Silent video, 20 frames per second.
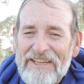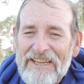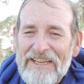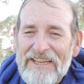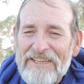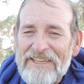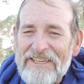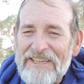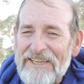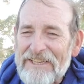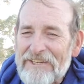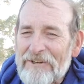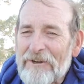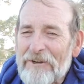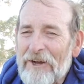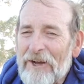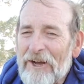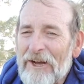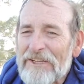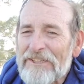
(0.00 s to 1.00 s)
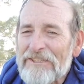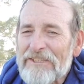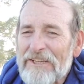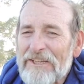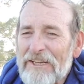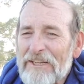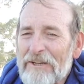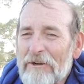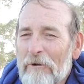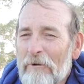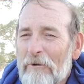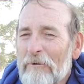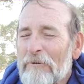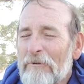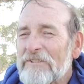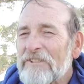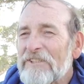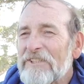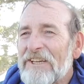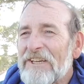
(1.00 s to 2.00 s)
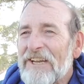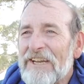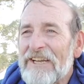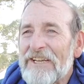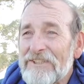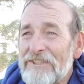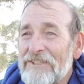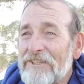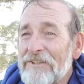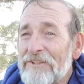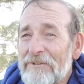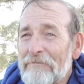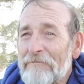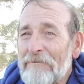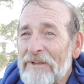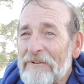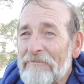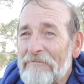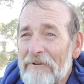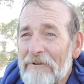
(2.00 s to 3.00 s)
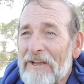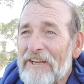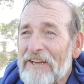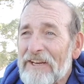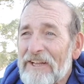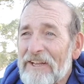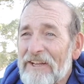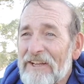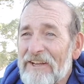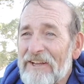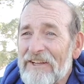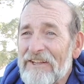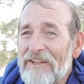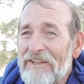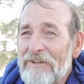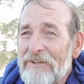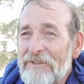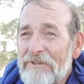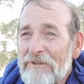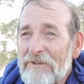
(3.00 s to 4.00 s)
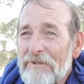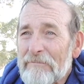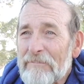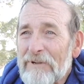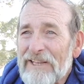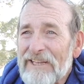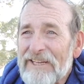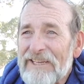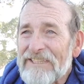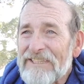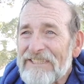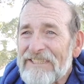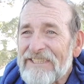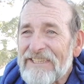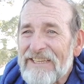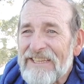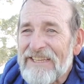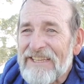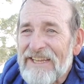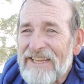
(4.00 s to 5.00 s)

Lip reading: It did cause a whole change in the way fighting took place